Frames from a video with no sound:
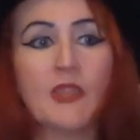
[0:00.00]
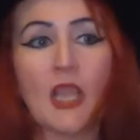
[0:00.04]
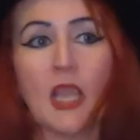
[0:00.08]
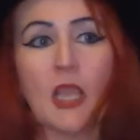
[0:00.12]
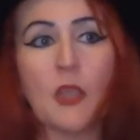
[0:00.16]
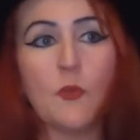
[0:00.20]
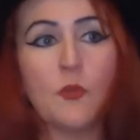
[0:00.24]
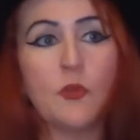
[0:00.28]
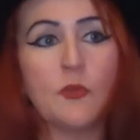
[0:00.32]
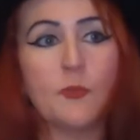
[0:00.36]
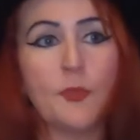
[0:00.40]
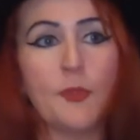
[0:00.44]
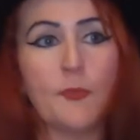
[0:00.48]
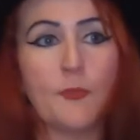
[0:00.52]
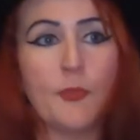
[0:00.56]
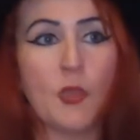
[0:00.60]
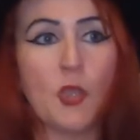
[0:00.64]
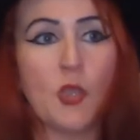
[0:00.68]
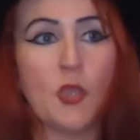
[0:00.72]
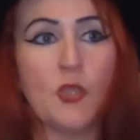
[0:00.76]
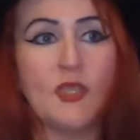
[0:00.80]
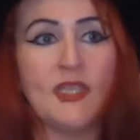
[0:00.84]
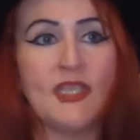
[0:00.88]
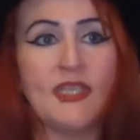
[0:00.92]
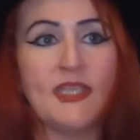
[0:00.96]
I will be
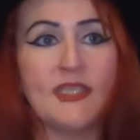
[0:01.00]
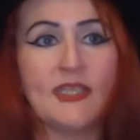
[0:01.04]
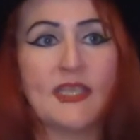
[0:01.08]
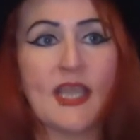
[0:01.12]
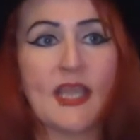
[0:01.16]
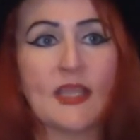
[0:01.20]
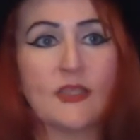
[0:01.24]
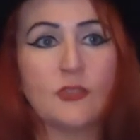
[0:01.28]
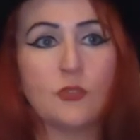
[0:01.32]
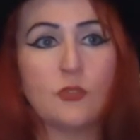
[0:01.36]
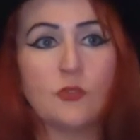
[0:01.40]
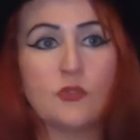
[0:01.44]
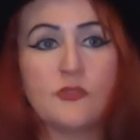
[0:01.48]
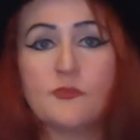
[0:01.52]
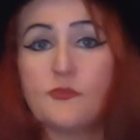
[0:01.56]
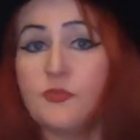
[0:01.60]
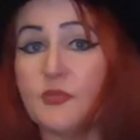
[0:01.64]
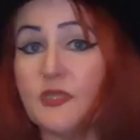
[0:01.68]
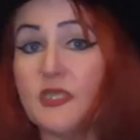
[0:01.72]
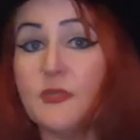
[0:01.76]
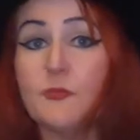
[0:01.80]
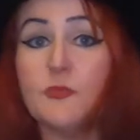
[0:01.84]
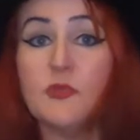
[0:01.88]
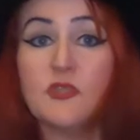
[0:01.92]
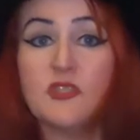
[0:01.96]
burning candles
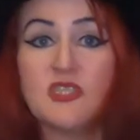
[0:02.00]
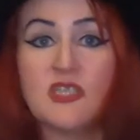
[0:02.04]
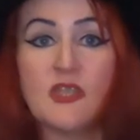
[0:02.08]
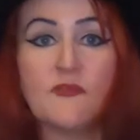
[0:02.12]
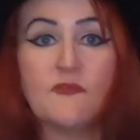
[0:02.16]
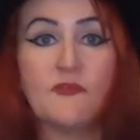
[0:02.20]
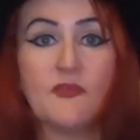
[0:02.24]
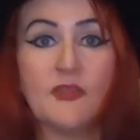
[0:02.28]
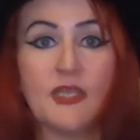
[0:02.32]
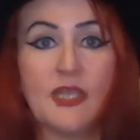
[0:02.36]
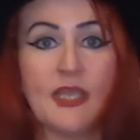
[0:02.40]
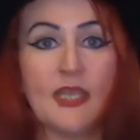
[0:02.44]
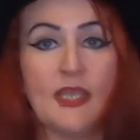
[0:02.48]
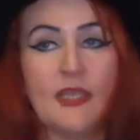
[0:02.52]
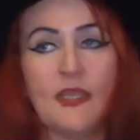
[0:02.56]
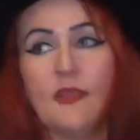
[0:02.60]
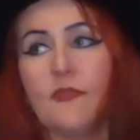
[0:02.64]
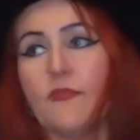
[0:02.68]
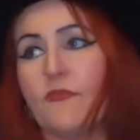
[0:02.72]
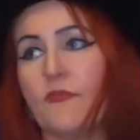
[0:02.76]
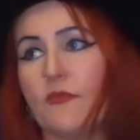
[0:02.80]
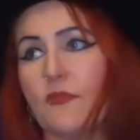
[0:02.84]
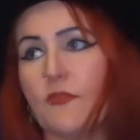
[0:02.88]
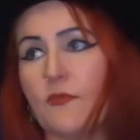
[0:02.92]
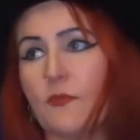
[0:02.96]
pretty much every night
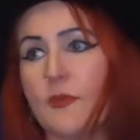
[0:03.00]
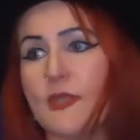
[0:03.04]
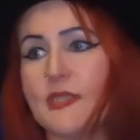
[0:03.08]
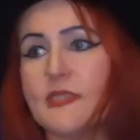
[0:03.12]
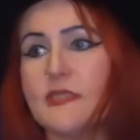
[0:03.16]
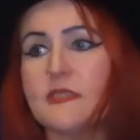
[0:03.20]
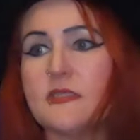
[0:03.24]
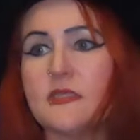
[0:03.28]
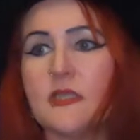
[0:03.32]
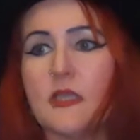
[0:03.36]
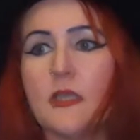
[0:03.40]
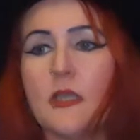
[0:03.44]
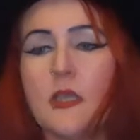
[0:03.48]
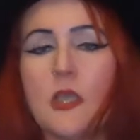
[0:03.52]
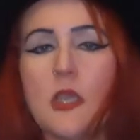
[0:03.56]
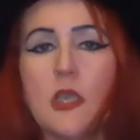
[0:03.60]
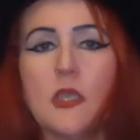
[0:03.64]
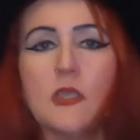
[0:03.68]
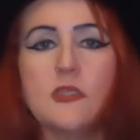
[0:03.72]
and through the winter.